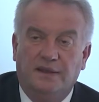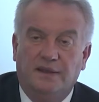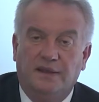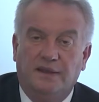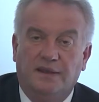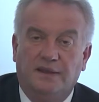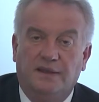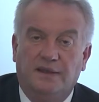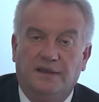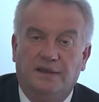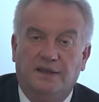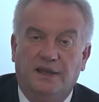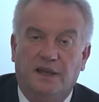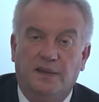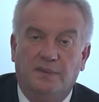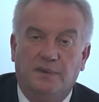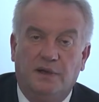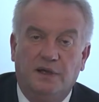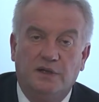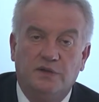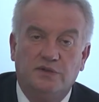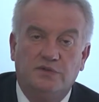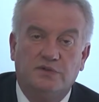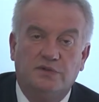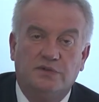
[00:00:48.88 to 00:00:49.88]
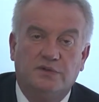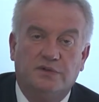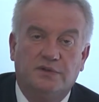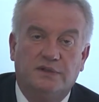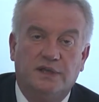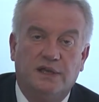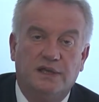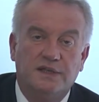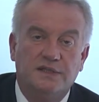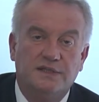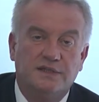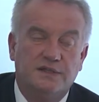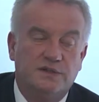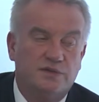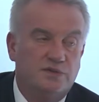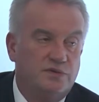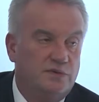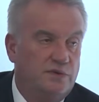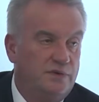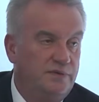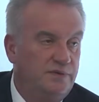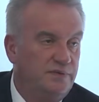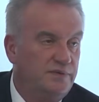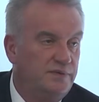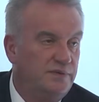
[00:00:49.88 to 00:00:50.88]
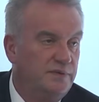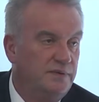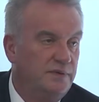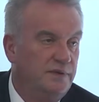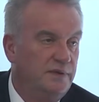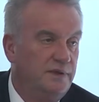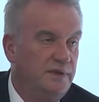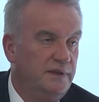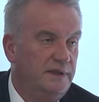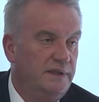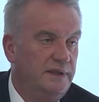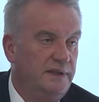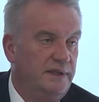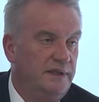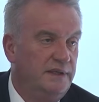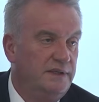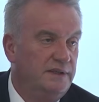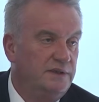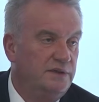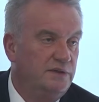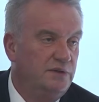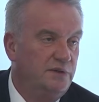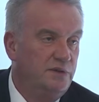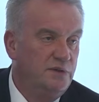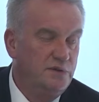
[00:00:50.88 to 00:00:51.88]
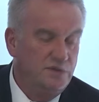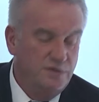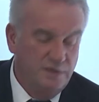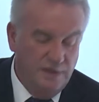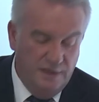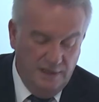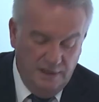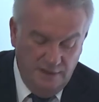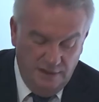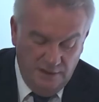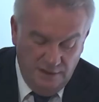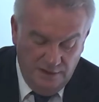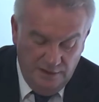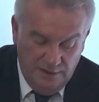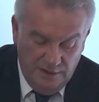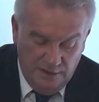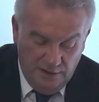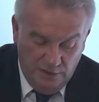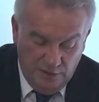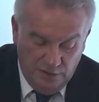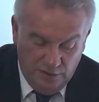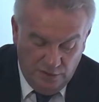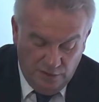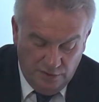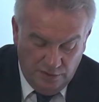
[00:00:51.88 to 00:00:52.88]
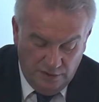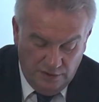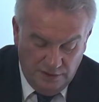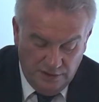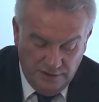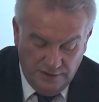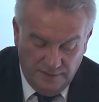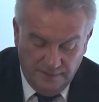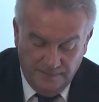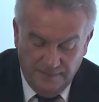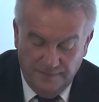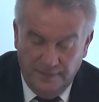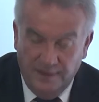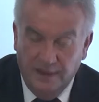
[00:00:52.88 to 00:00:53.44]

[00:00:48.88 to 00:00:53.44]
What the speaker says: about cancers of ear, nose and throat region.